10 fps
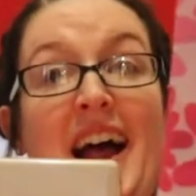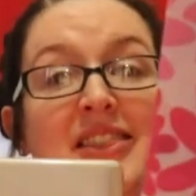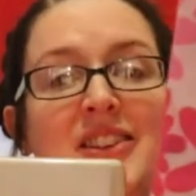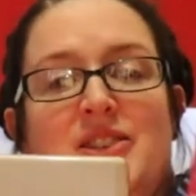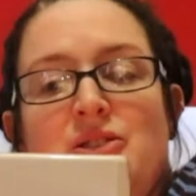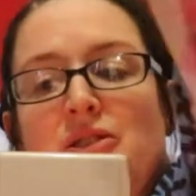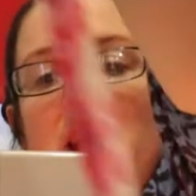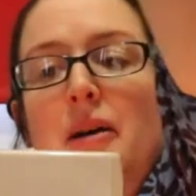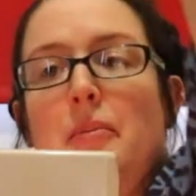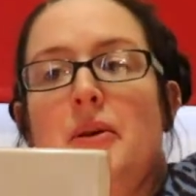the
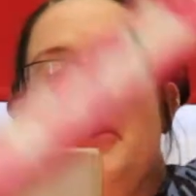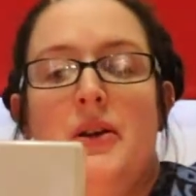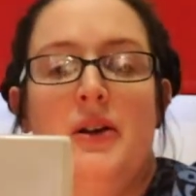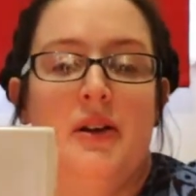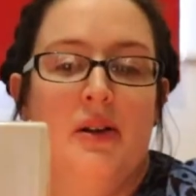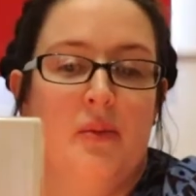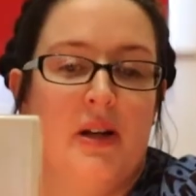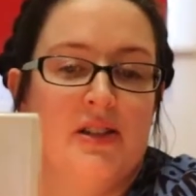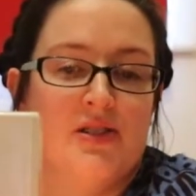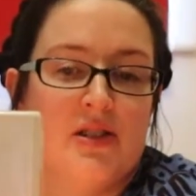strap,
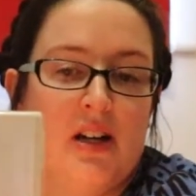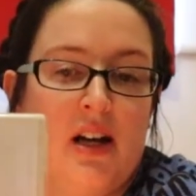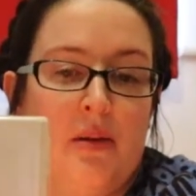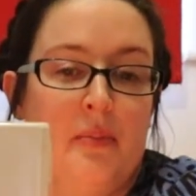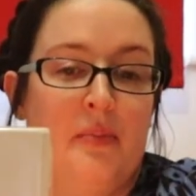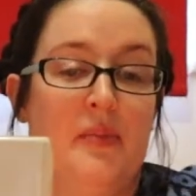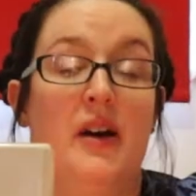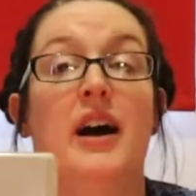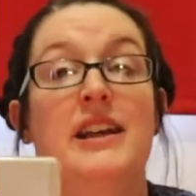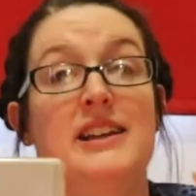which
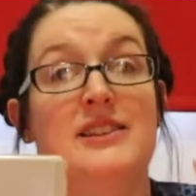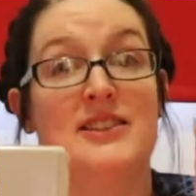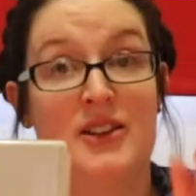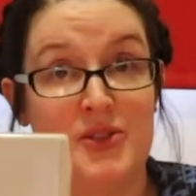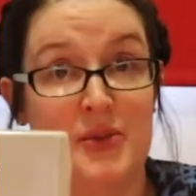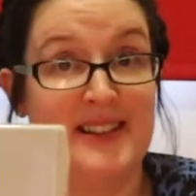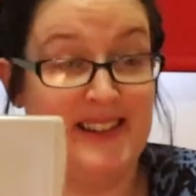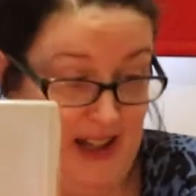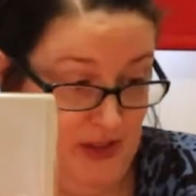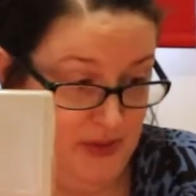I need to sew to
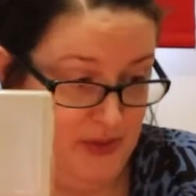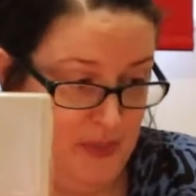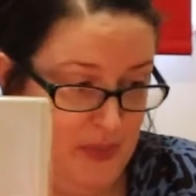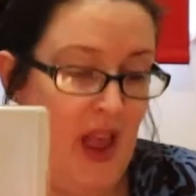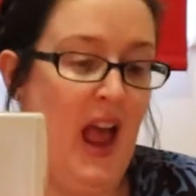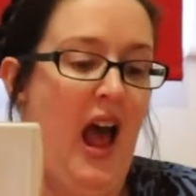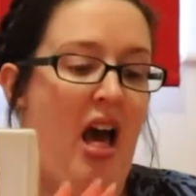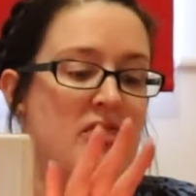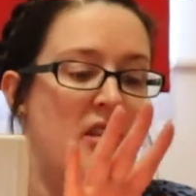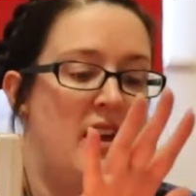itself.
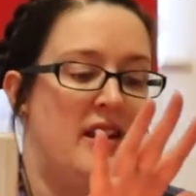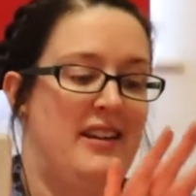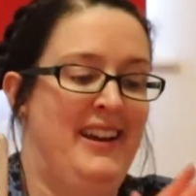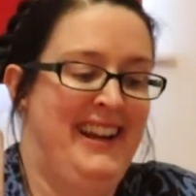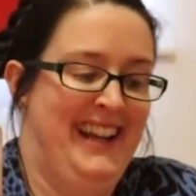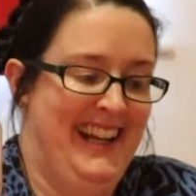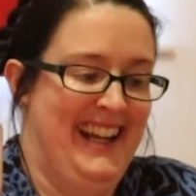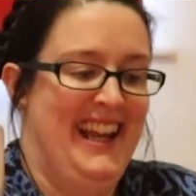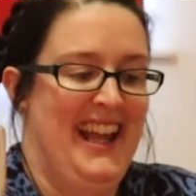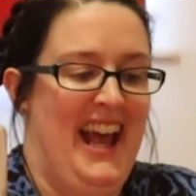And then
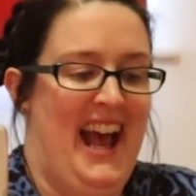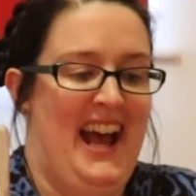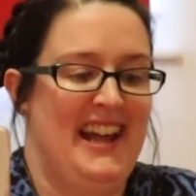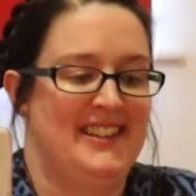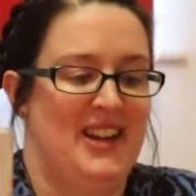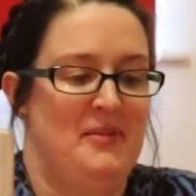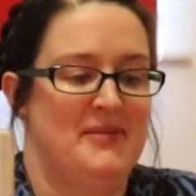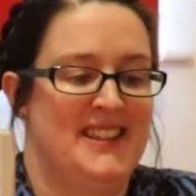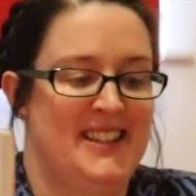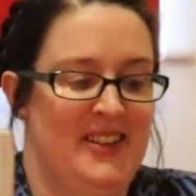as I'm
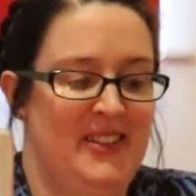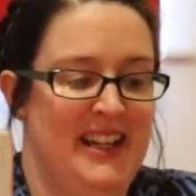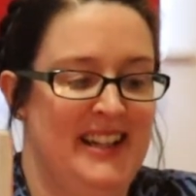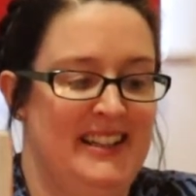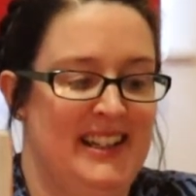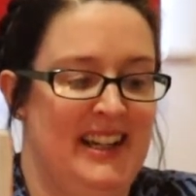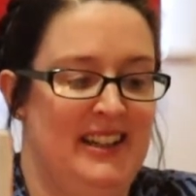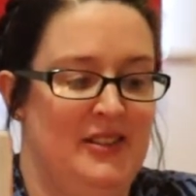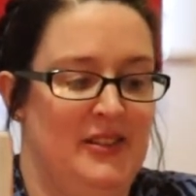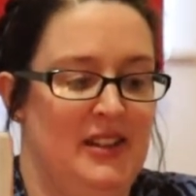sewing
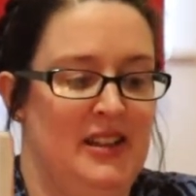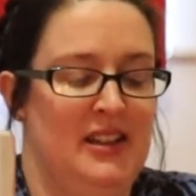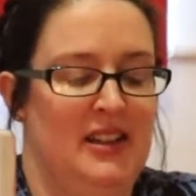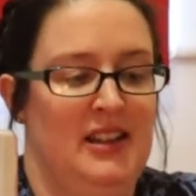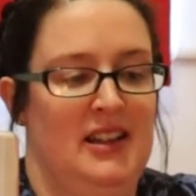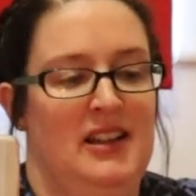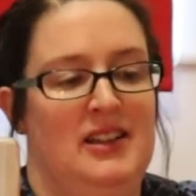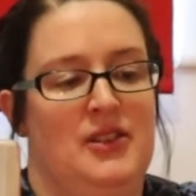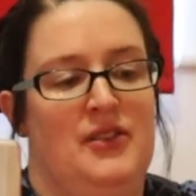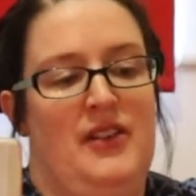down,
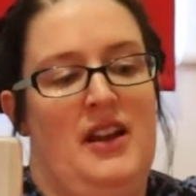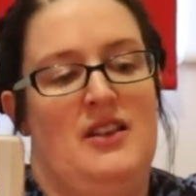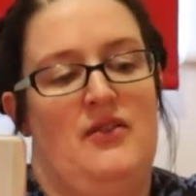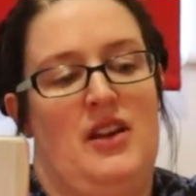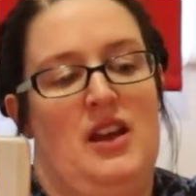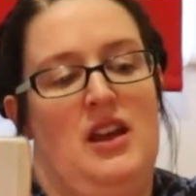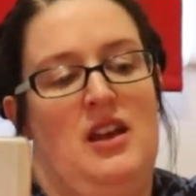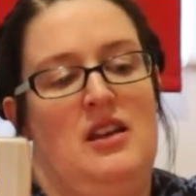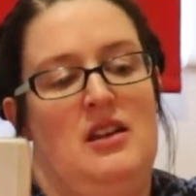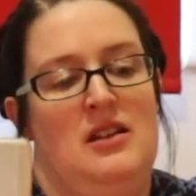so
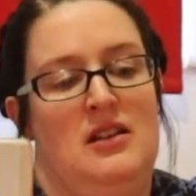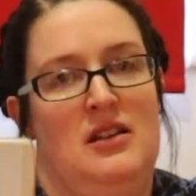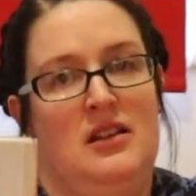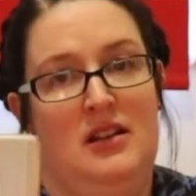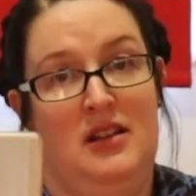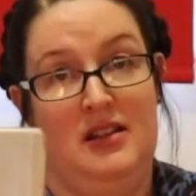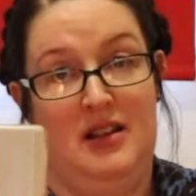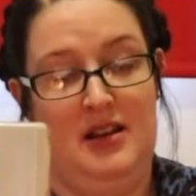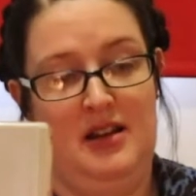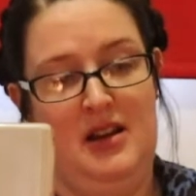effectively, the
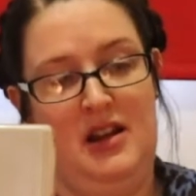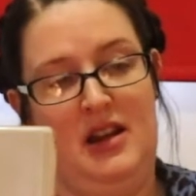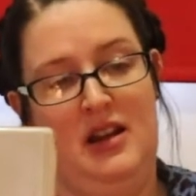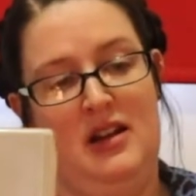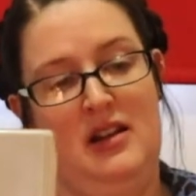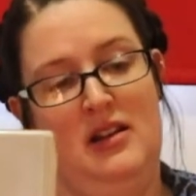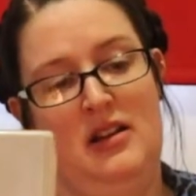lining